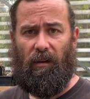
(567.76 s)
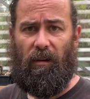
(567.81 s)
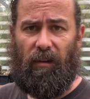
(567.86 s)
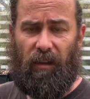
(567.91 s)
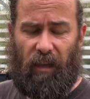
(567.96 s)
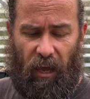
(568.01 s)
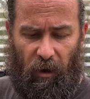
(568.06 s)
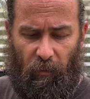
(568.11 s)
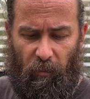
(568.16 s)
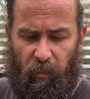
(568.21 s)

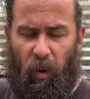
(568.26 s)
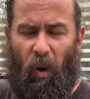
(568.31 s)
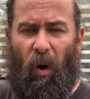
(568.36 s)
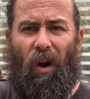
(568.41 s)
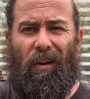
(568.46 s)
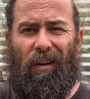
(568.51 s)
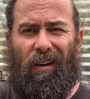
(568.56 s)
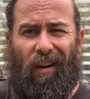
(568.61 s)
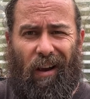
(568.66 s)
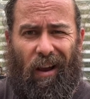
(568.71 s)
get a
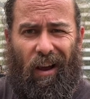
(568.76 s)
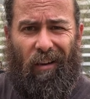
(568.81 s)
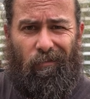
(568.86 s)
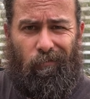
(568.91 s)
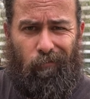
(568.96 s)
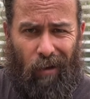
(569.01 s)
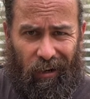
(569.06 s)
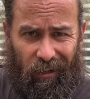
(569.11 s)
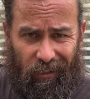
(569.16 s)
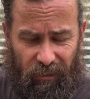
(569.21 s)
pot
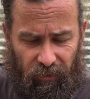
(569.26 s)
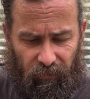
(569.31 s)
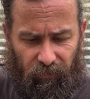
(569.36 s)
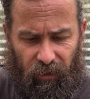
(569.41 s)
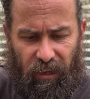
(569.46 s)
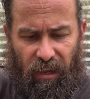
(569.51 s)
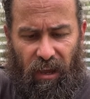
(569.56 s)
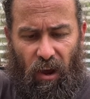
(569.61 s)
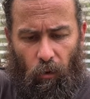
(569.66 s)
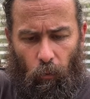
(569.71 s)
of
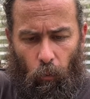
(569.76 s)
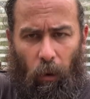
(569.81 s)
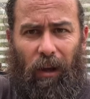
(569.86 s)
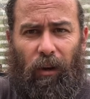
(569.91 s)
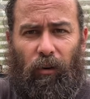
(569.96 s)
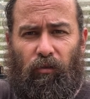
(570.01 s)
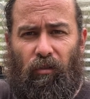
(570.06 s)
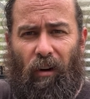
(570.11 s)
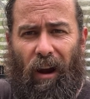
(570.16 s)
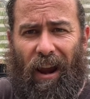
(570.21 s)
relatively
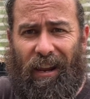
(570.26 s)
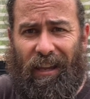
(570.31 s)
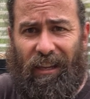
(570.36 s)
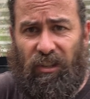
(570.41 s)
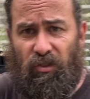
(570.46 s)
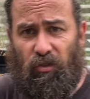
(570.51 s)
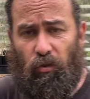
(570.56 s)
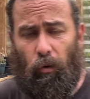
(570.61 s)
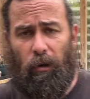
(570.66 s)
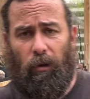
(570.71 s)
well-draining
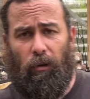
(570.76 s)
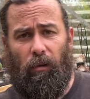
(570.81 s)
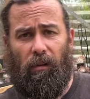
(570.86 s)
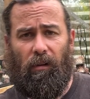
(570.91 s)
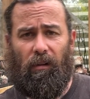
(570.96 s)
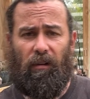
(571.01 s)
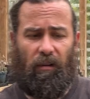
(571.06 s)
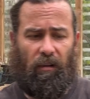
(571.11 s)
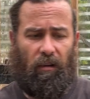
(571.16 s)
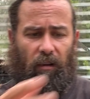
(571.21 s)
soil,
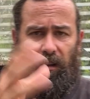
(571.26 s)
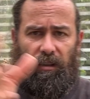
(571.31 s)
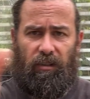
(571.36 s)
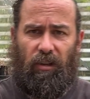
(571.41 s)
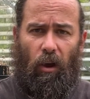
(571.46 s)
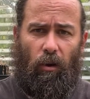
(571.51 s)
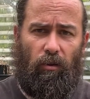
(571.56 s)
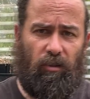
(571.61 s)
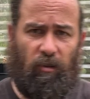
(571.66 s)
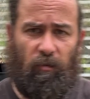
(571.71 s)

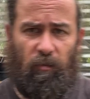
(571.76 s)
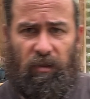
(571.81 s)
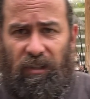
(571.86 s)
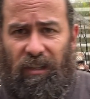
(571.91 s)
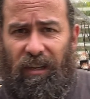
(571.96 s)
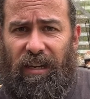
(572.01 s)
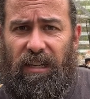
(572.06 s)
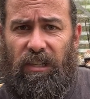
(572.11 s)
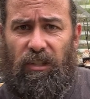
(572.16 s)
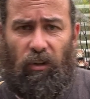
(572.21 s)
sow some
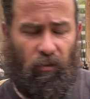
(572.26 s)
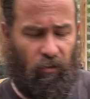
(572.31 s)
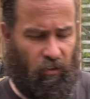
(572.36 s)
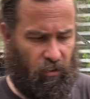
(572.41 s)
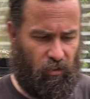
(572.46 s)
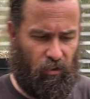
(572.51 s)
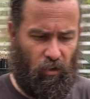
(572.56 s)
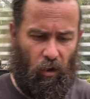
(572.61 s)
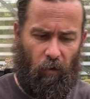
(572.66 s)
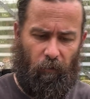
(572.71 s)
seeds on the
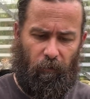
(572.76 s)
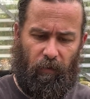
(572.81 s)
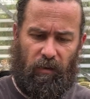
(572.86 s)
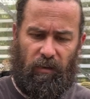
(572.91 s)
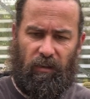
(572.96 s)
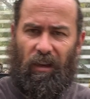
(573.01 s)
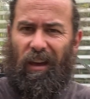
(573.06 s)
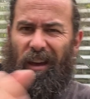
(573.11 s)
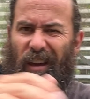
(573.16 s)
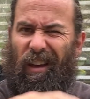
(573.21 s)

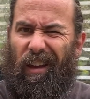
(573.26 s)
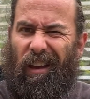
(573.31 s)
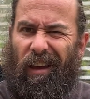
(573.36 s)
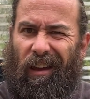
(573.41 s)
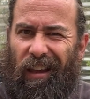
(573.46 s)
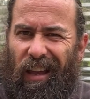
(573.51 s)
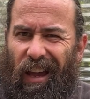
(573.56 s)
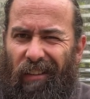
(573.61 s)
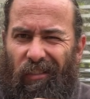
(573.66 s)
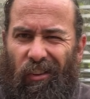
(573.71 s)
surface,
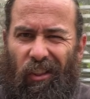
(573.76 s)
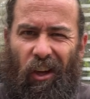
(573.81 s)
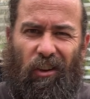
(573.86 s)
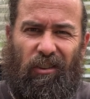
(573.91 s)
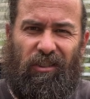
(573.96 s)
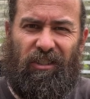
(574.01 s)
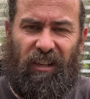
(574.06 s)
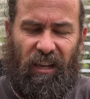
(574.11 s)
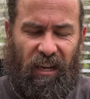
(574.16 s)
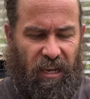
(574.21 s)
cover
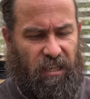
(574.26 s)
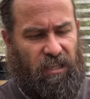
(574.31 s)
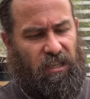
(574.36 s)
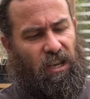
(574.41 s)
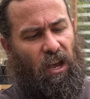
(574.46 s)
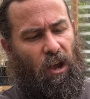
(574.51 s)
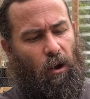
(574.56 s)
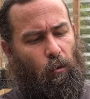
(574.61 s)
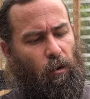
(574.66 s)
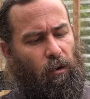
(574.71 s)
those seeds
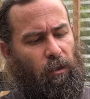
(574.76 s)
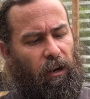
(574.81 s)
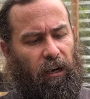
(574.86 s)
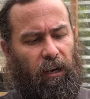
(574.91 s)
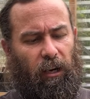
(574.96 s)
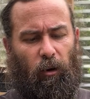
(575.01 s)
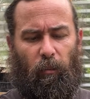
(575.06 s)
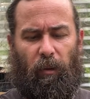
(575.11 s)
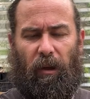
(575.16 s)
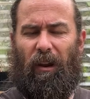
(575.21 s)
with a
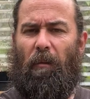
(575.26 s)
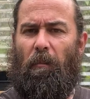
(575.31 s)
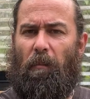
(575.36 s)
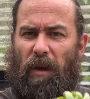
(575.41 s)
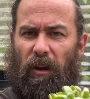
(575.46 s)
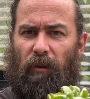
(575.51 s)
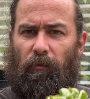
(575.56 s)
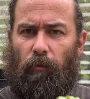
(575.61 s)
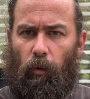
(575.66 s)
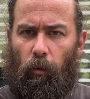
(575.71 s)
little bit of
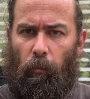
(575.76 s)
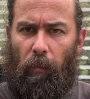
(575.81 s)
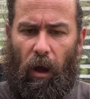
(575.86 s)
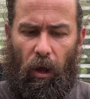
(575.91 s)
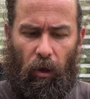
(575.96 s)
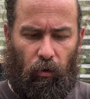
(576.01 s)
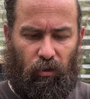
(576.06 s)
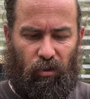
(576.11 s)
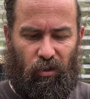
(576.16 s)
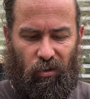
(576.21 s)
mineral
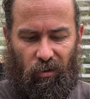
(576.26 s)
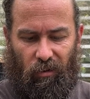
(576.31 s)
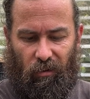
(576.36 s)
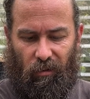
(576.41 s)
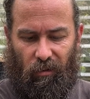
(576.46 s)
mulch,